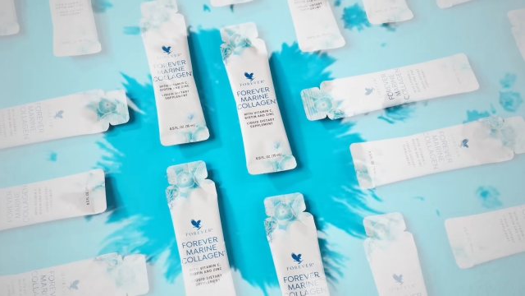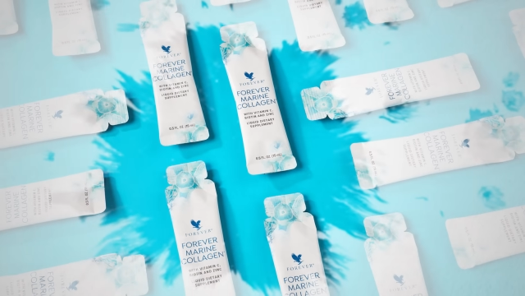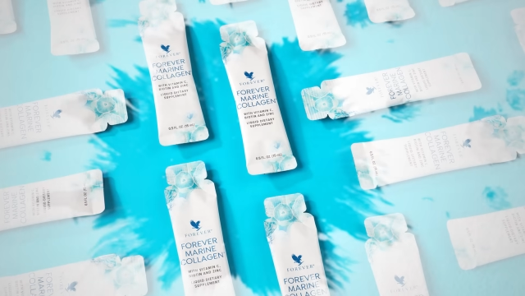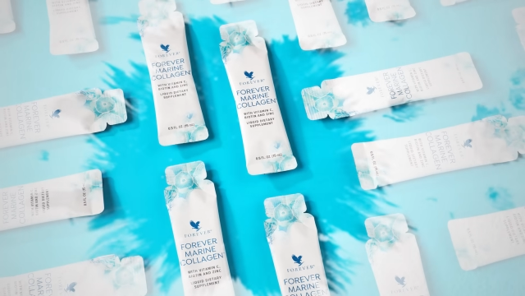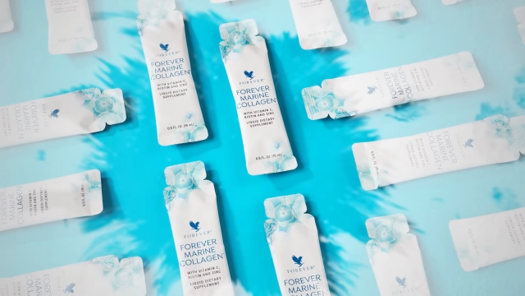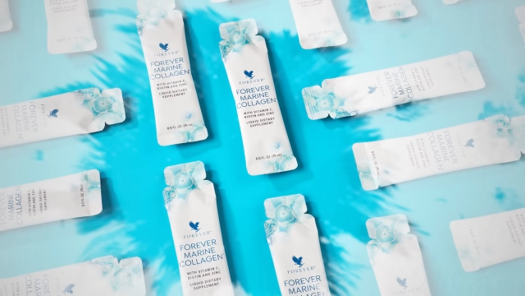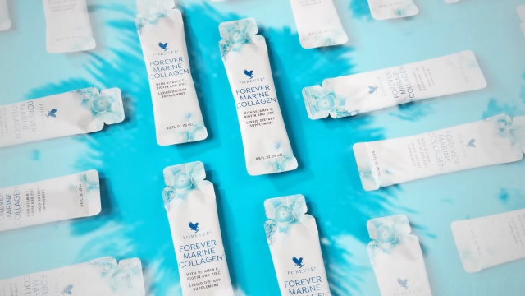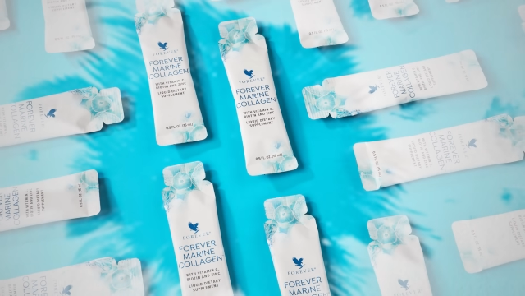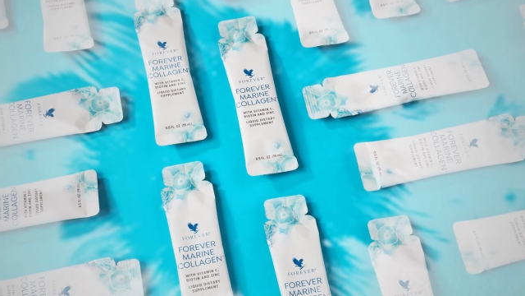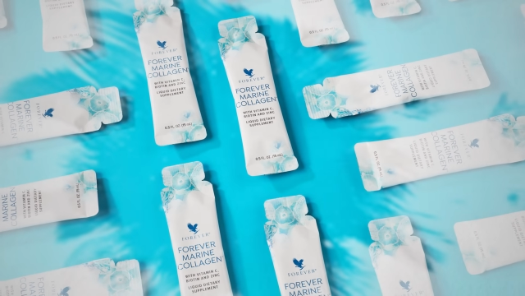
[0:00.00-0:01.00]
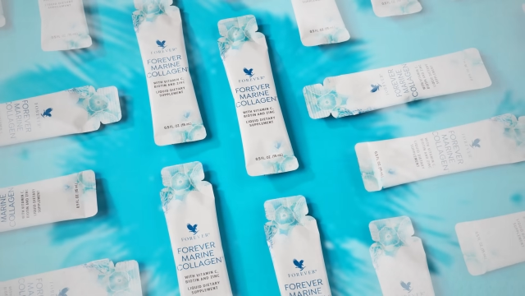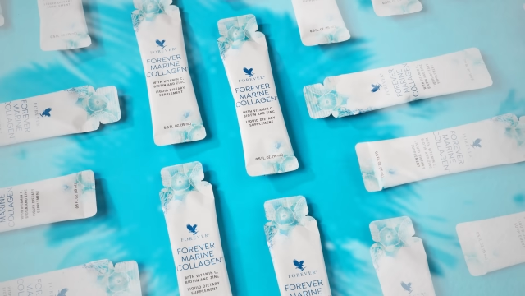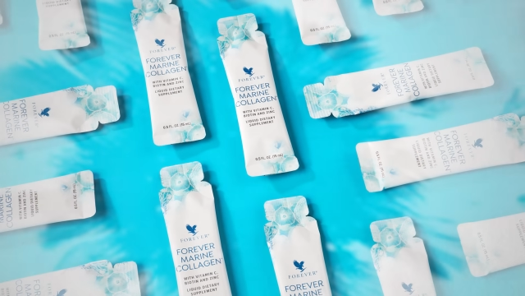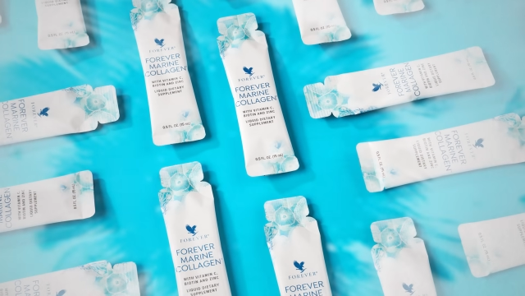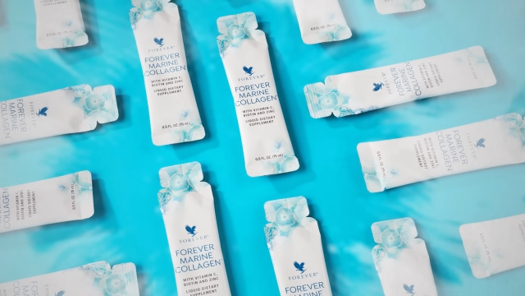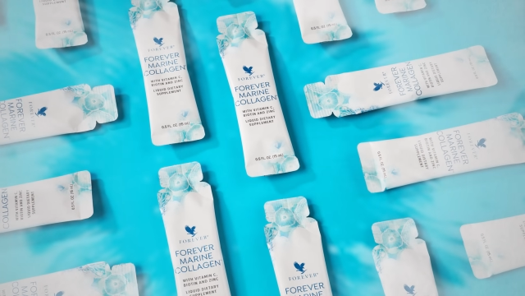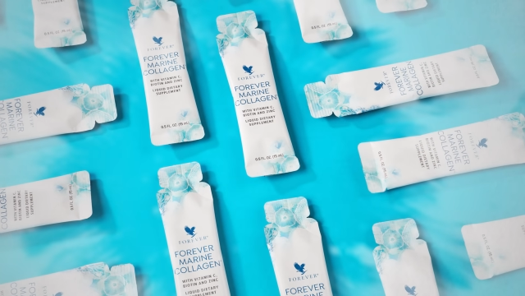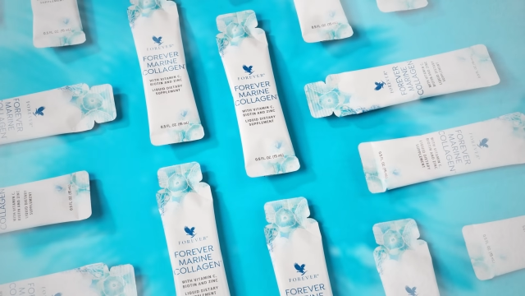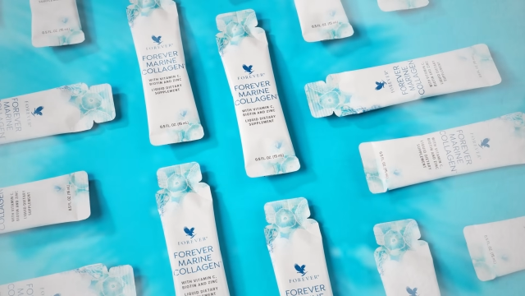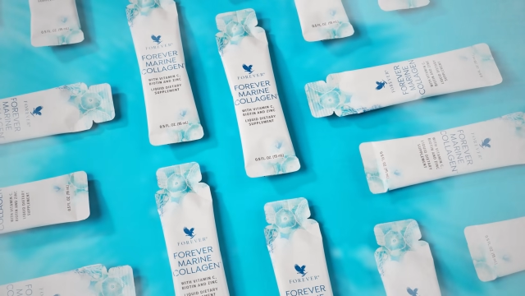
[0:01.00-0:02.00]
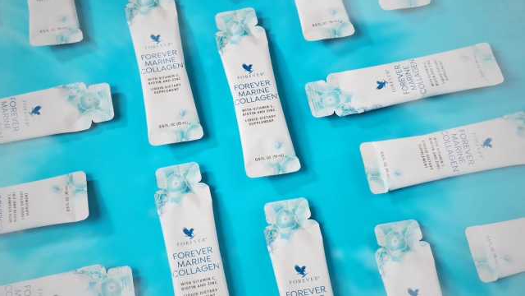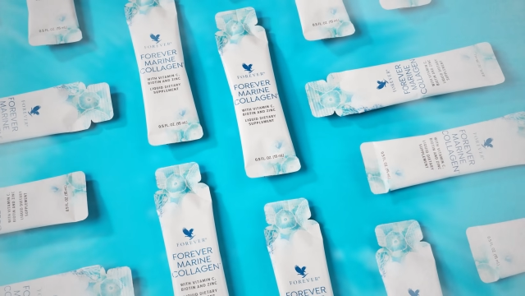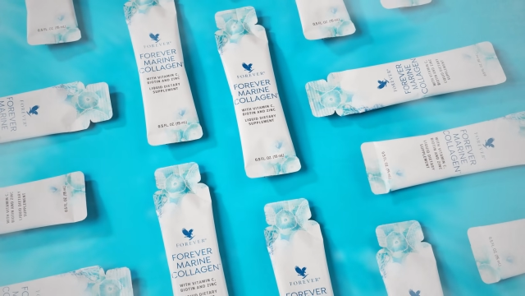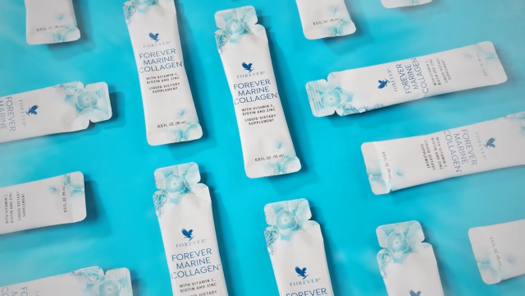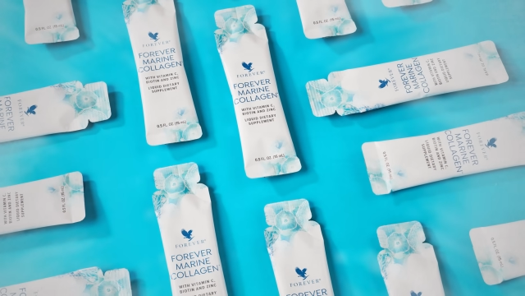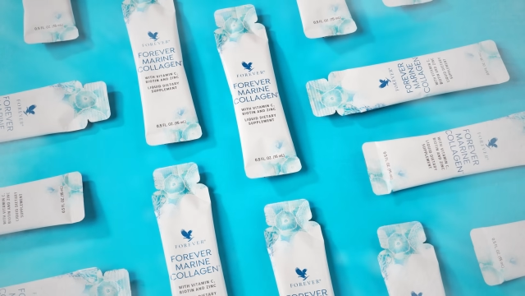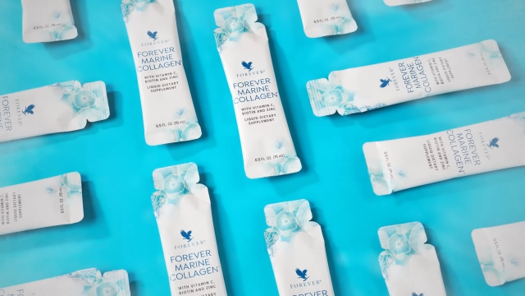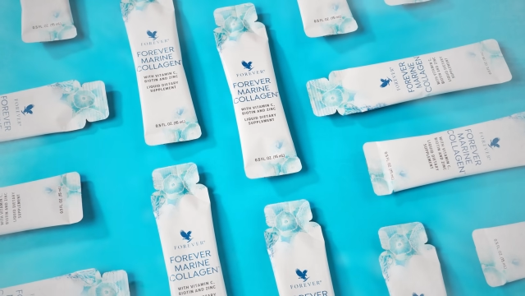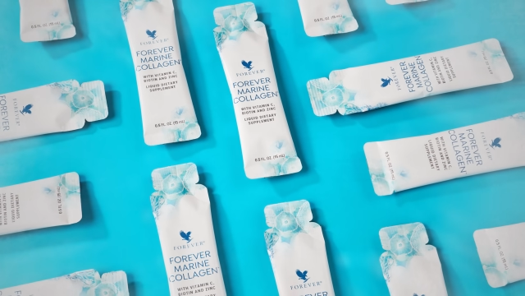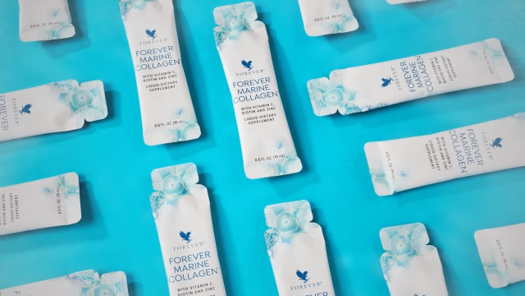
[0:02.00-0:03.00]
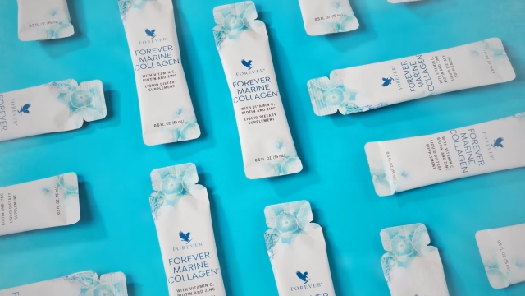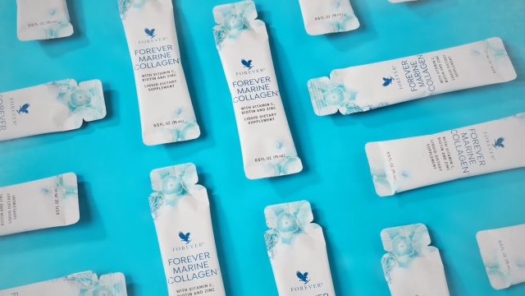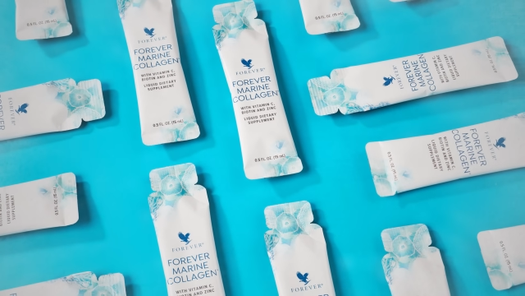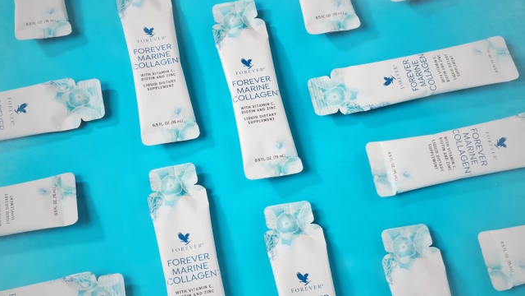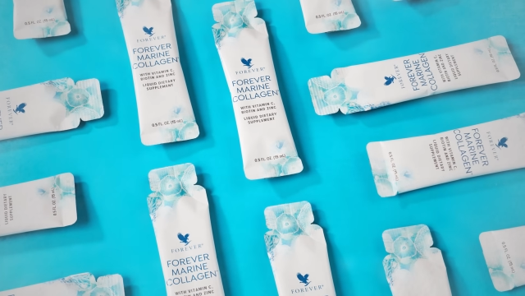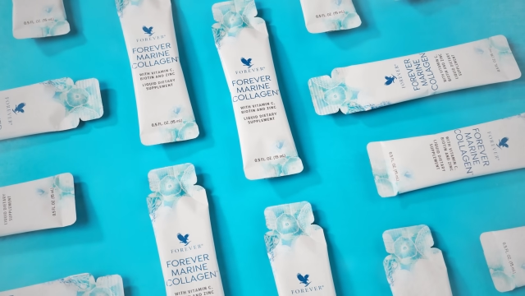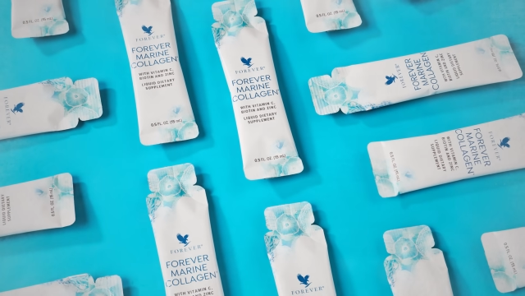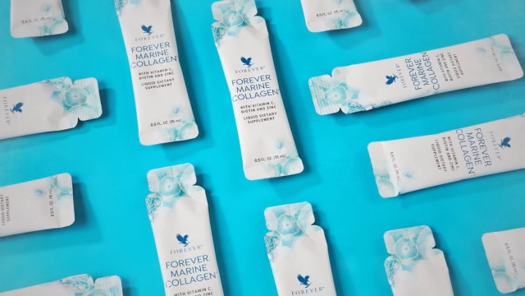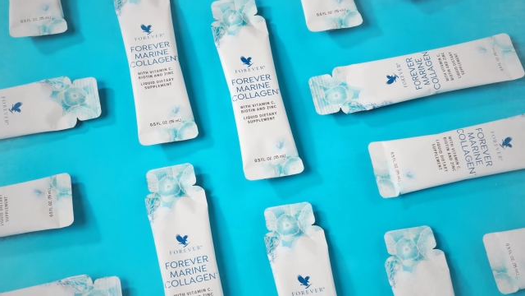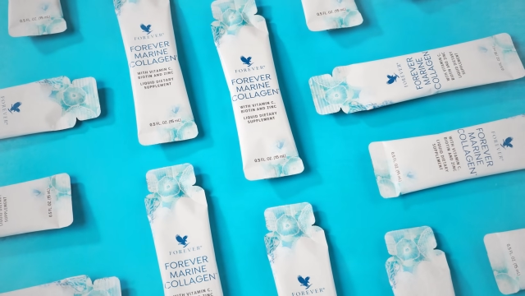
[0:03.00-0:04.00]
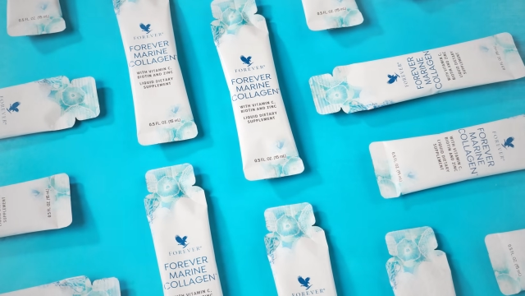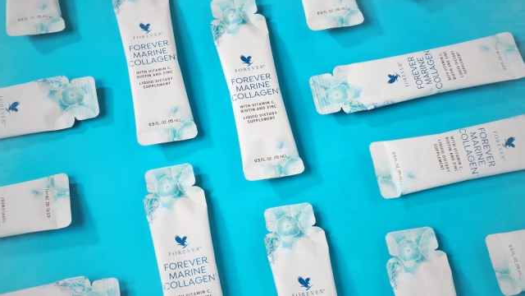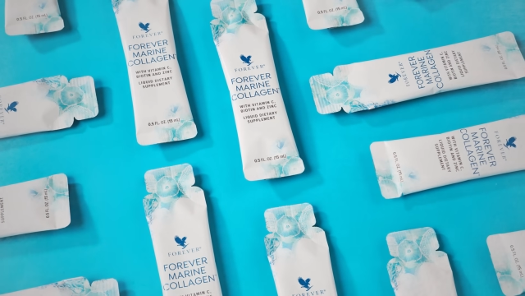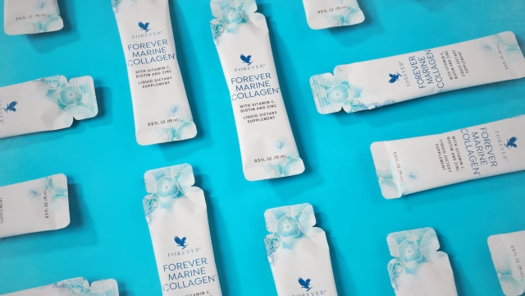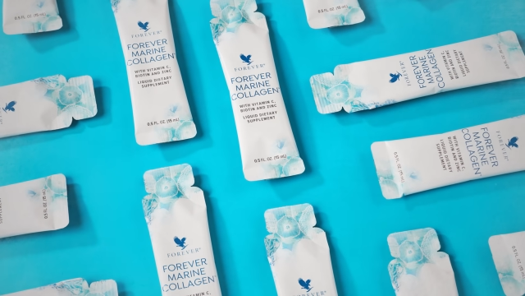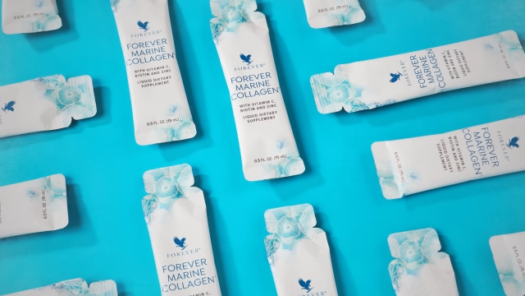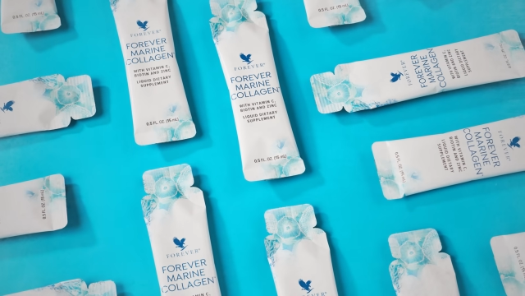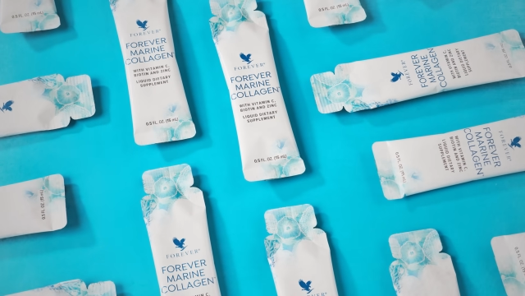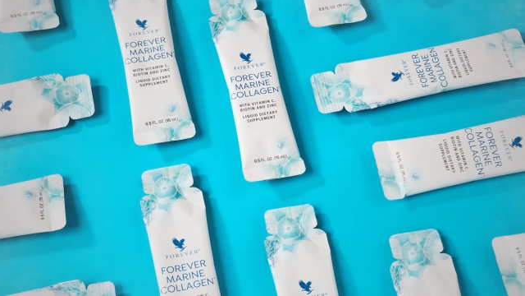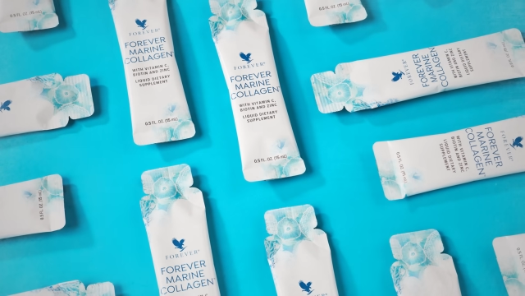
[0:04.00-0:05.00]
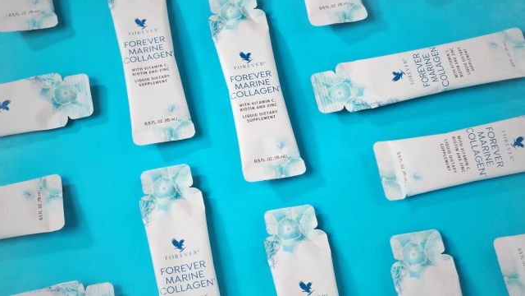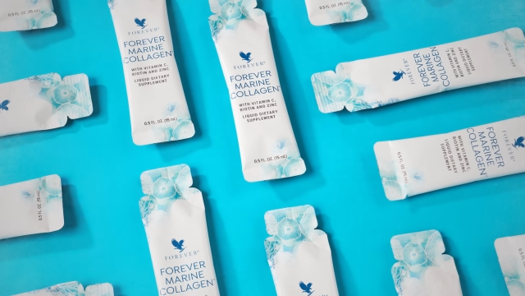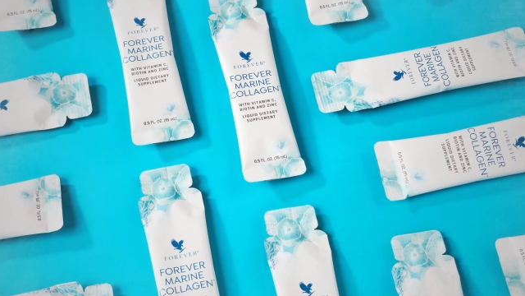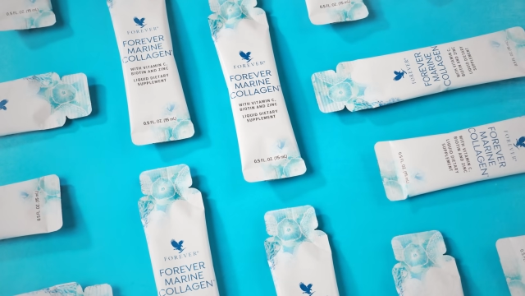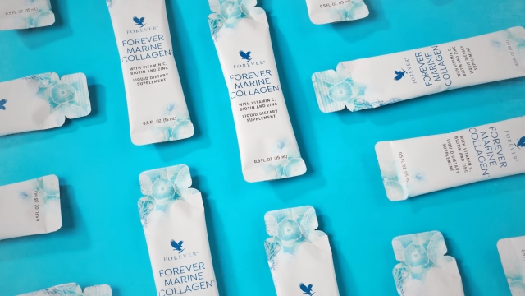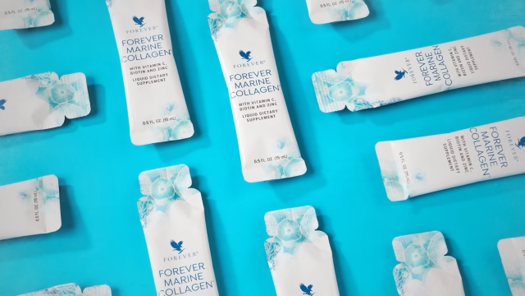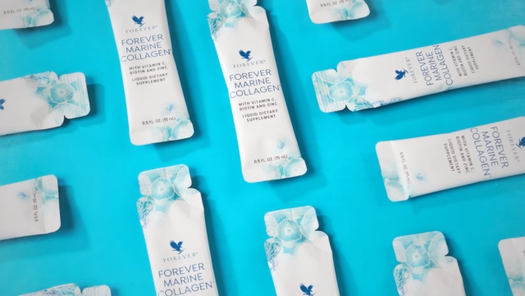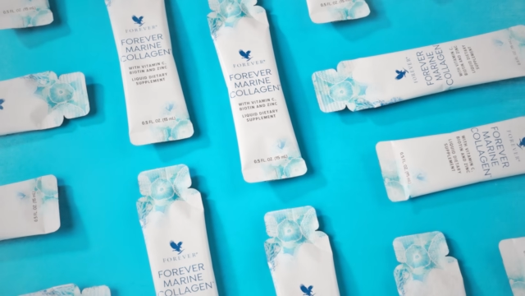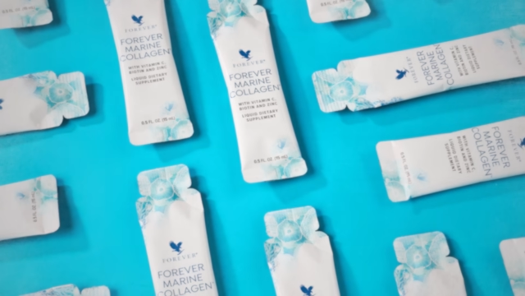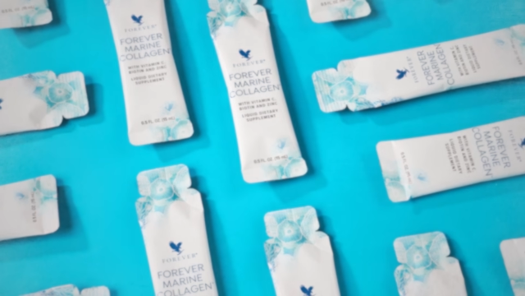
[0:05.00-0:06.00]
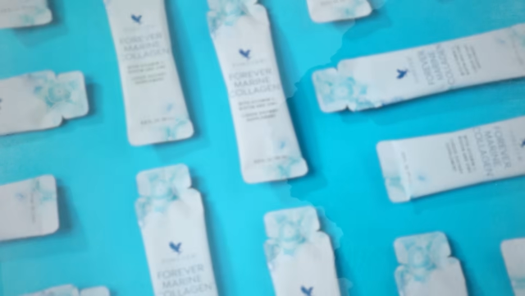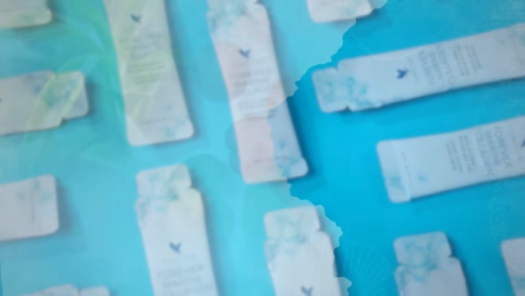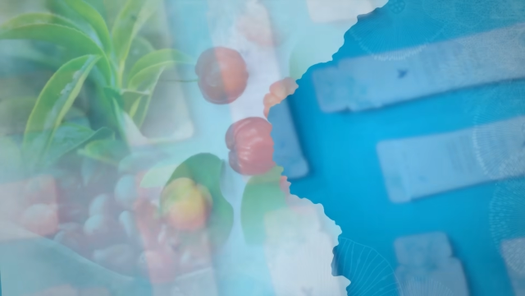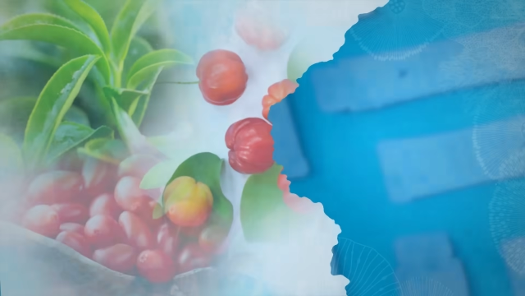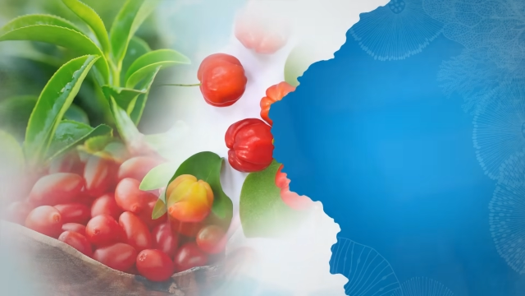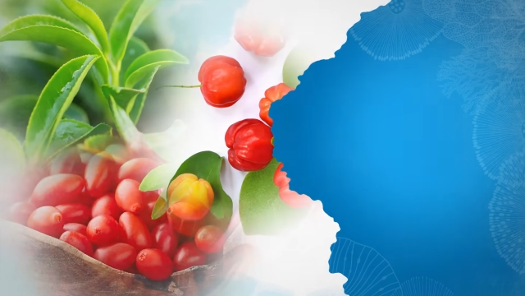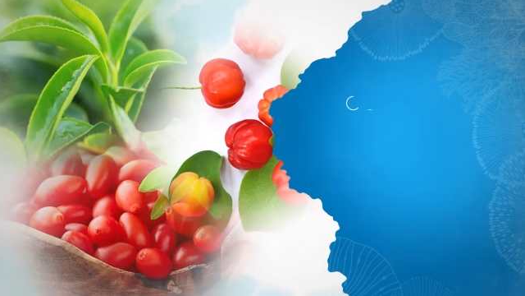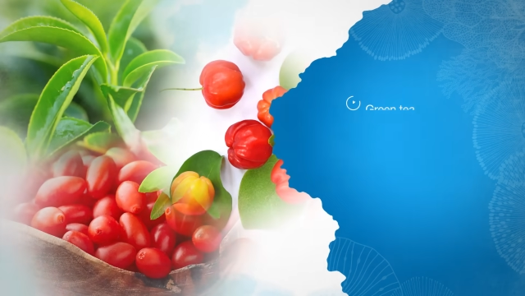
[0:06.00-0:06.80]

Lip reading: No face is visible, so there are no lips to read.